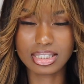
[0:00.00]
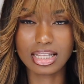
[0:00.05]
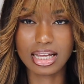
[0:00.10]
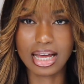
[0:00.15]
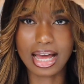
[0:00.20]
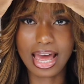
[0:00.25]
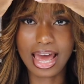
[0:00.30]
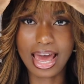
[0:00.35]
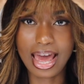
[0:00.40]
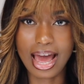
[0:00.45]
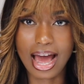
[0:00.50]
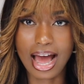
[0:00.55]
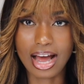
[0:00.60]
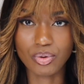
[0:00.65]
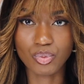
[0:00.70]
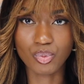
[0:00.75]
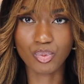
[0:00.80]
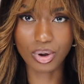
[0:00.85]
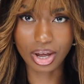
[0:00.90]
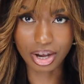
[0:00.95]
the hair
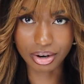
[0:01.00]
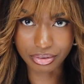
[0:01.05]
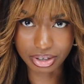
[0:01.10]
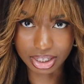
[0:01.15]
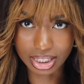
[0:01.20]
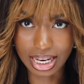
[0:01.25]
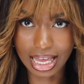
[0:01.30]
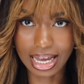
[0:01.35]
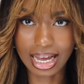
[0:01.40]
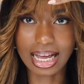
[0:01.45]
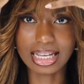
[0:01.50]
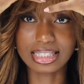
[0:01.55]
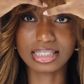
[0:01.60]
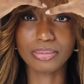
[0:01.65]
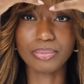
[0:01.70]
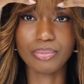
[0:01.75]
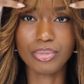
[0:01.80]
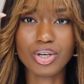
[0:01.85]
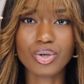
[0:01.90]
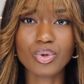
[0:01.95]
and wear it like as a
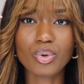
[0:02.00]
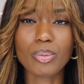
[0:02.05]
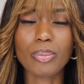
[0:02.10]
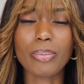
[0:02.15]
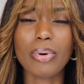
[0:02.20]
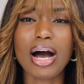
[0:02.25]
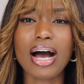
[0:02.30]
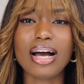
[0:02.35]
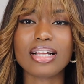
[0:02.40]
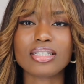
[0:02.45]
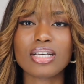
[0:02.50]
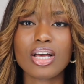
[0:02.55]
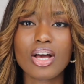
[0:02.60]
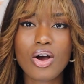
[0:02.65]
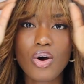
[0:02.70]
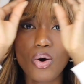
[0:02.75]
middle part